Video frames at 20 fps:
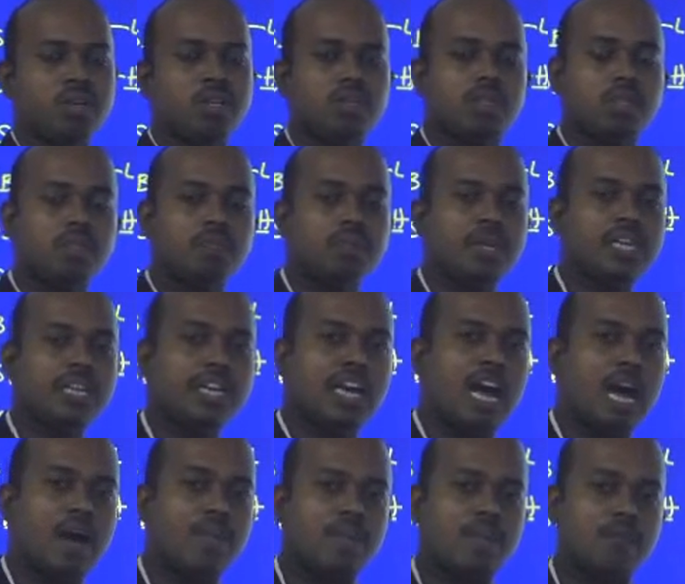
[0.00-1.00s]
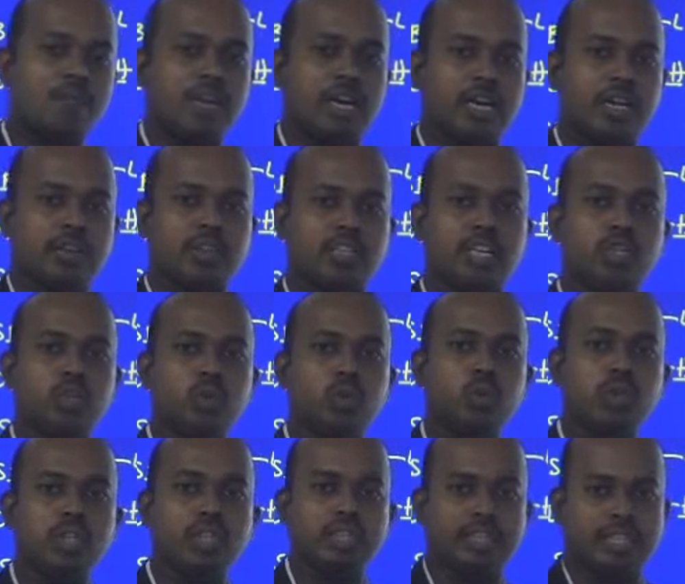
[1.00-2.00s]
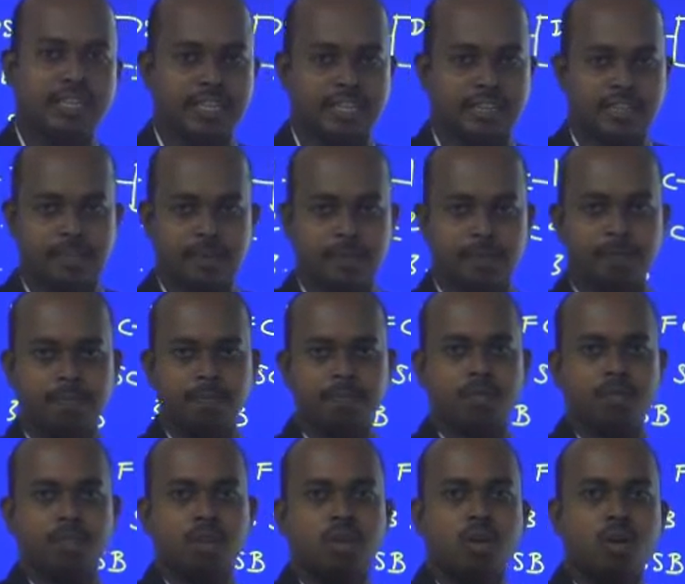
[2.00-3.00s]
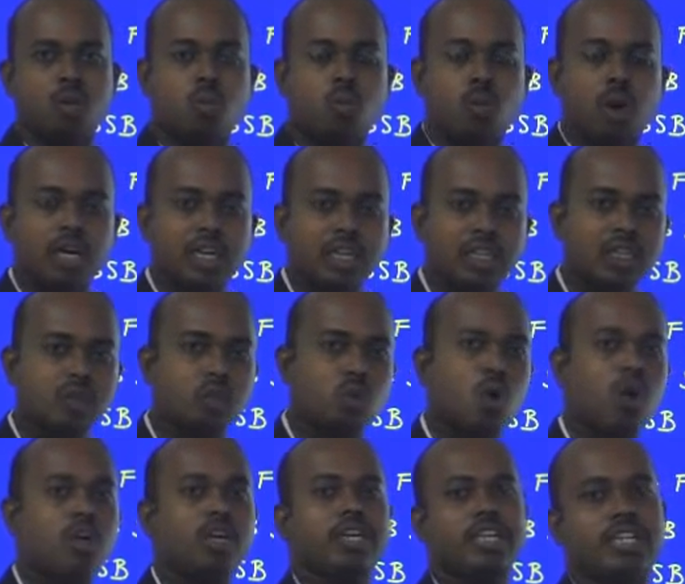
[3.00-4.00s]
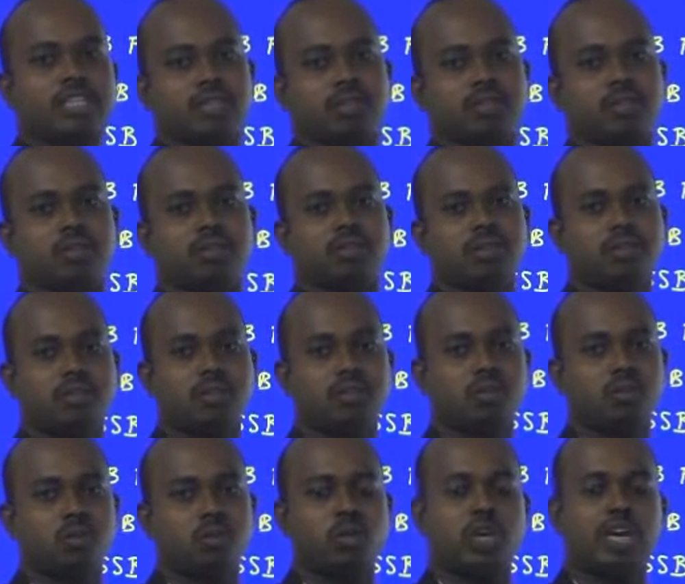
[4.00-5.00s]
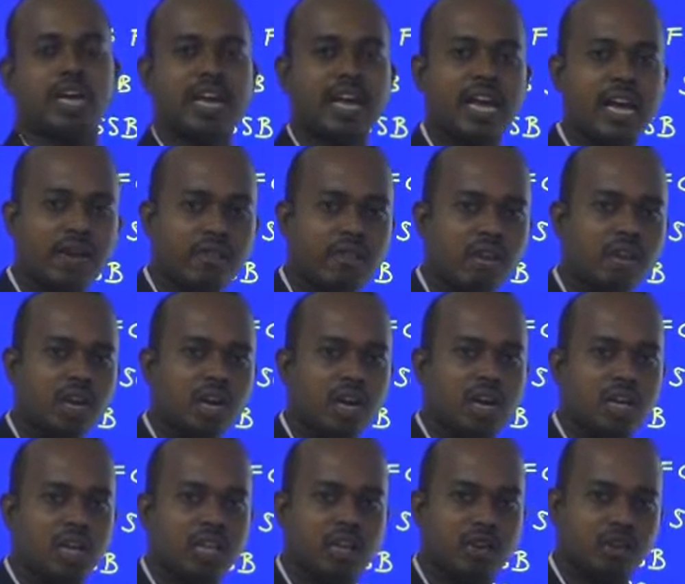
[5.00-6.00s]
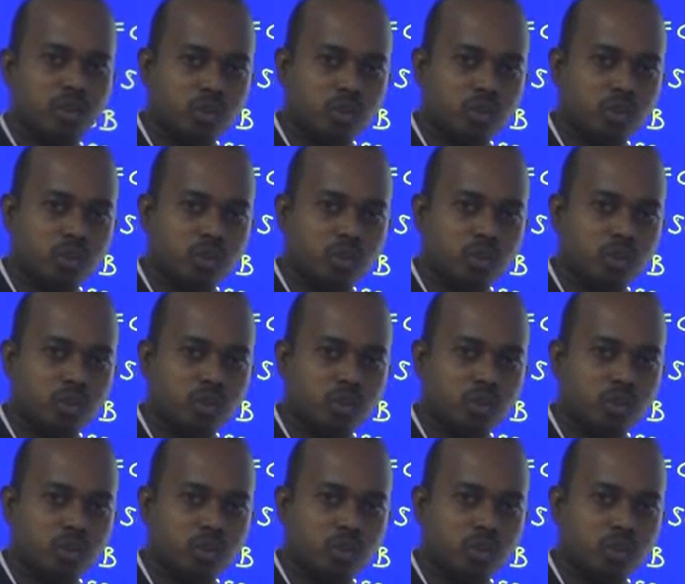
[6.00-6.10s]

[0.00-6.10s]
The pre-amplifier can doing that. What are the quantities we are having in our